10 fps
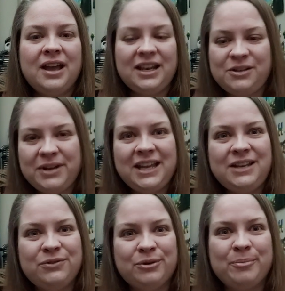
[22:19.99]
And you can't
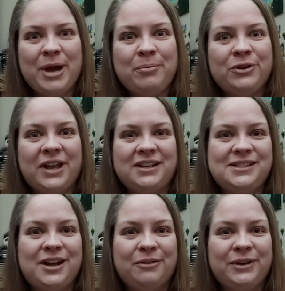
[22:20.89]
even remember that
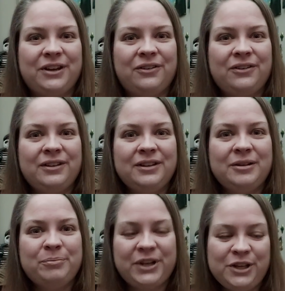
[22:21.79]
it's not real.
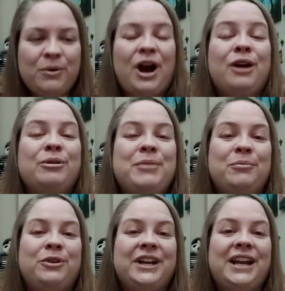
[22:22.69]
But you are
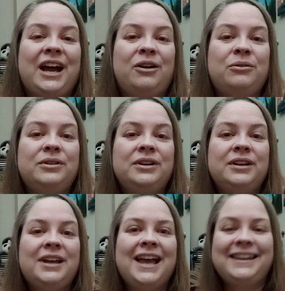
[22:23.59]
remembering now.
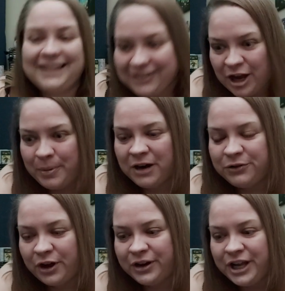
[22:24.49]
And look how
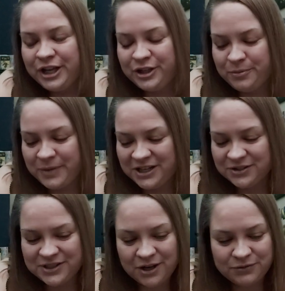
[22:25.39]
powerful you are. You made
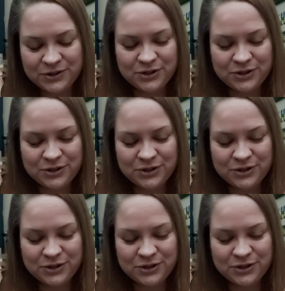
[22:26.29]
yourself